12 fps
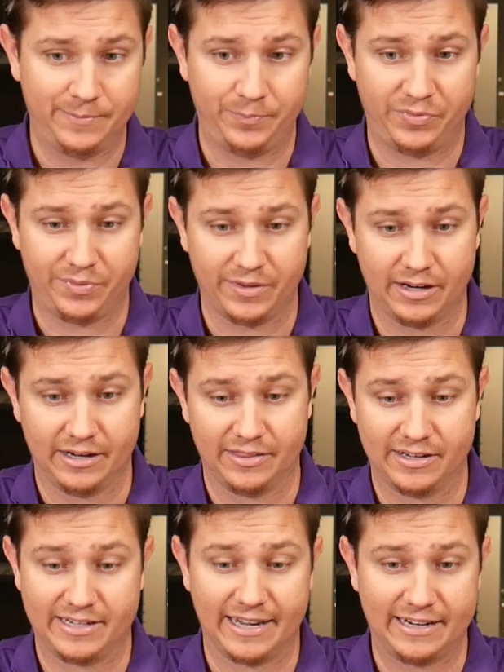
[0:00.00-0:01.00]

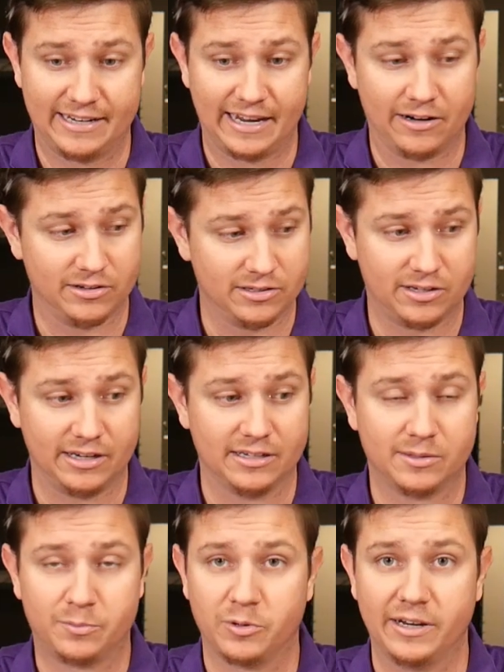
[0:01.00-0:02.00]
The takedown
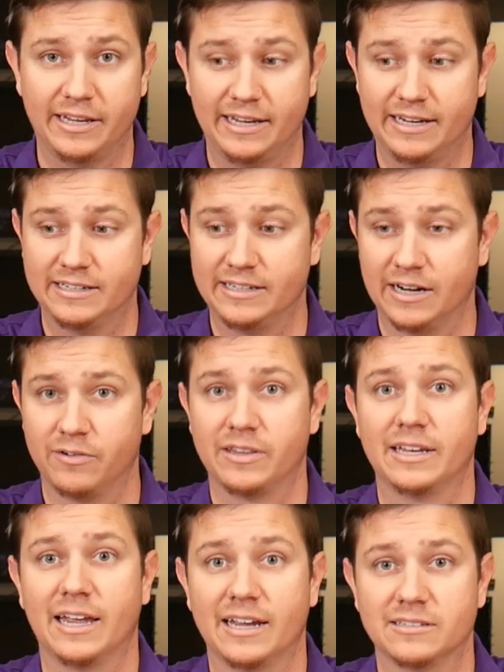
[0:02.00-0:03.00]
is pretty easy.
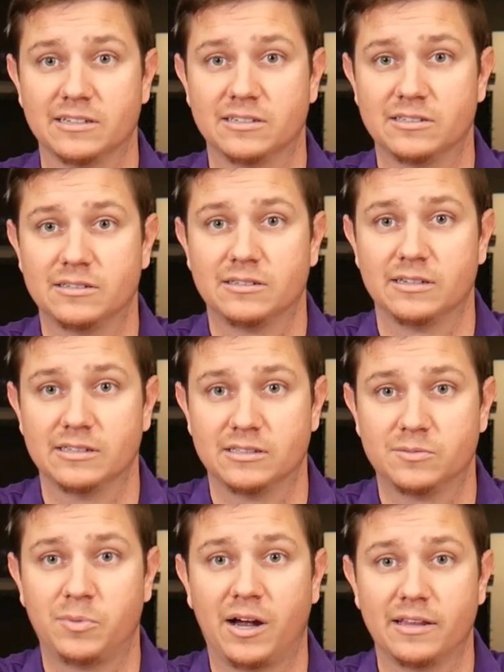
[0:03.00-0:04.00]
Everything has its
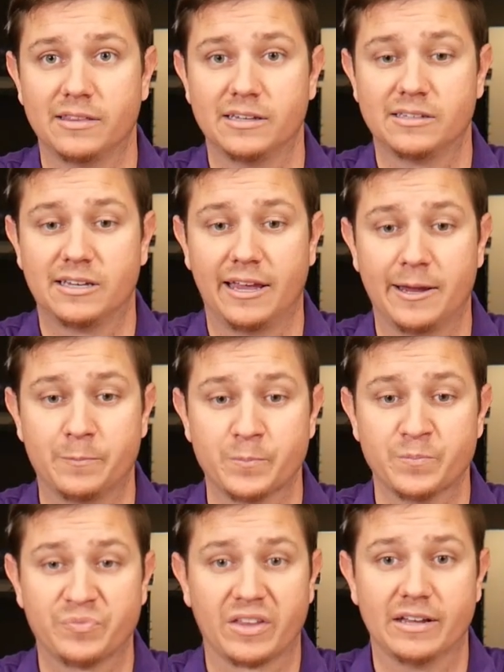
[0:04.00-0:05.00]
spot in this game.
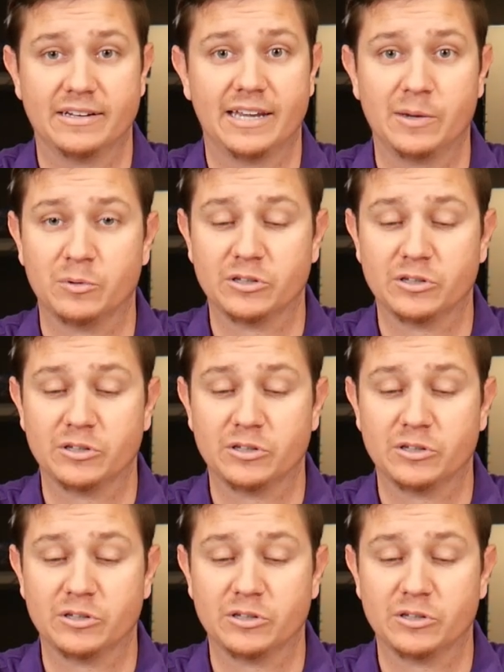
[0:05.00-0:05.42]
The table